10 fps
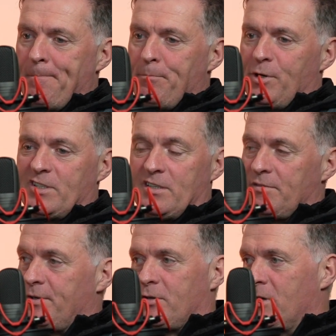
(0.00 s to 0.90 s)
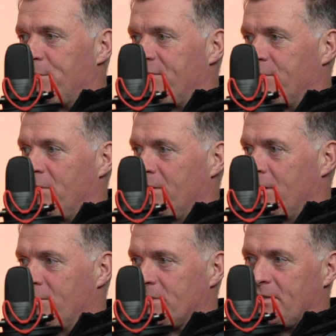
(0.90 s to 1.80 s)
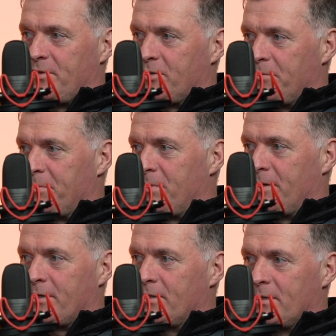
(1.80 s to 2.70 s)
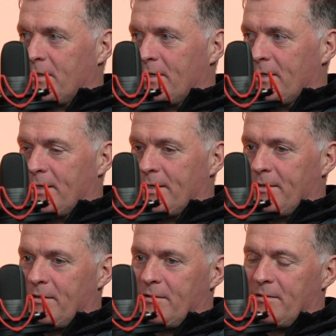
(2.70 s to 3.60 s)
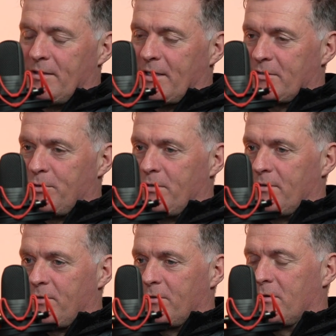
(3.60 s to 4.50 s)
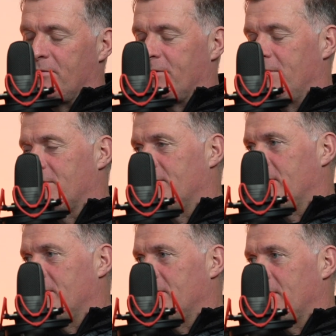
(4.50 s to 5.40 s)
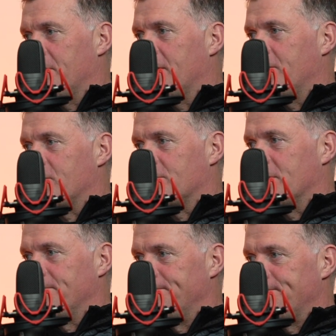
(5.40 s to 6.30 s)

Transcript: But it's a different type of football now. It's a different type of player. And that's what you have to look out for and look at and manage as well.